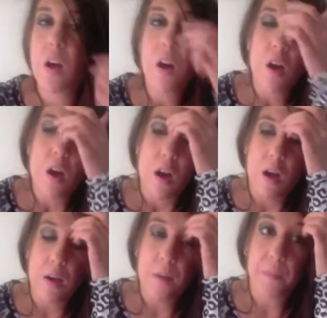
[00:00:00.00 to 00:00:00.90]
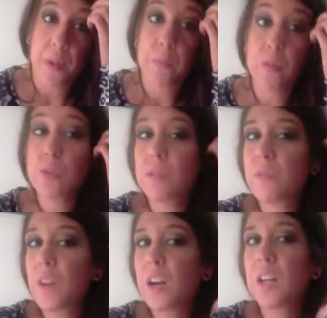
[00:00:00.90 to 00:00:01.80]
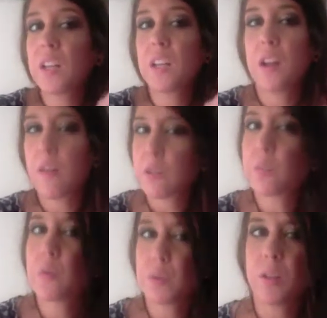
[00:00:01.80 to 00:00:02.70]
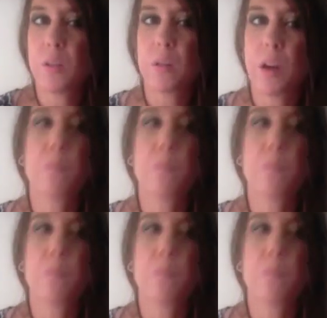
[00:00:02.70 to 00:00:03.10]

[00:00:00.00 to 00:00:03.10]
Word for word: Um, I'm usually very like comfortable dealing with companies.